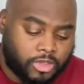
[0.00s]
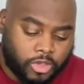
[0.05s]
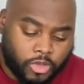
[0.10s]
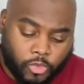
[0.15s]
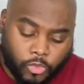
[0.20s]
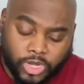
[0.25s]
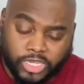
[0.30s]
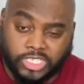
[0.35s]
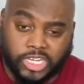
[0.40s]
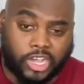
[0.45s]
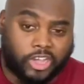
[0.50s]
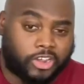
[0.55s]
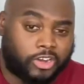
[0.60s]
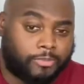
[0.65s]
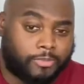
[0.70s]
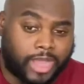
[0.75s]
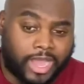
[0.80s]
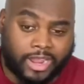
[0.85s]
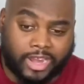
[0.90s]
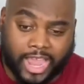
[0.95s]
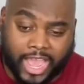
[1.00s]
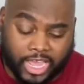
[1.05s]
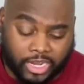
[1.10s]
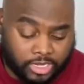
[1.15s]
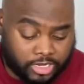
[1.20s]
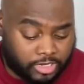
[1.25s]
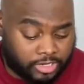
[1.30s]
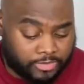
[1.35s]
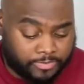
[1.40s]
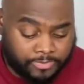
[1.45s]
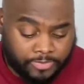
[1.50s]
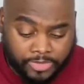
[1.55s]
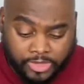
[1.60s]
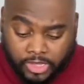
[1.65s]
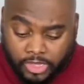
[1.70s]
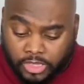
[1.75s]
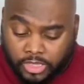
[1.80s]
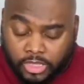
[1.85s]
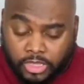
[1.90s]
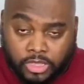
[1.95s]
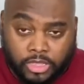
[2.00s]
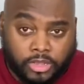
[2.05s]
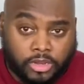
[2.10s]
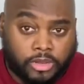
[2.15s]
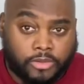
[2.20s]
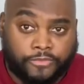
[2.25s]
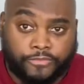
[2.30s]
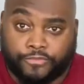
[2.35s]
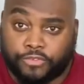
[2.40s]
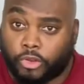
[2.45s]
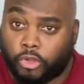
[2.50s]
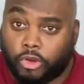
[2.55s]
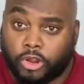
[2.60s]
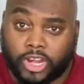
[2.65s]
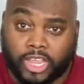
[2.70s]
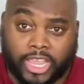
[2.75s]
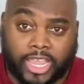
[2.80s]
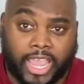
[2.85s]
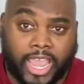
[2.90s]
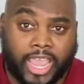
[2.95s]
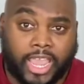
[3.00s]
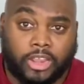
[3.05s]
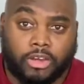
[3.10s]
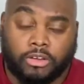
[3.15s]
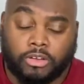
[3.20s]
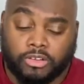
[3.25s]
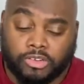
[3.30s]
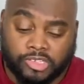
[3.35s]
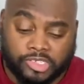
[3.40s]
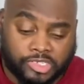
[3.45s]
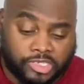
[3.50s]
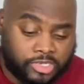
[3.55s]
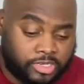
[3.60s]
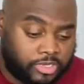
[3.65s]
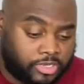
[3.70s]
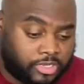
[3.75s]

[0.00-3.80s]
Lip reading: We're talking about out of Florida Gators,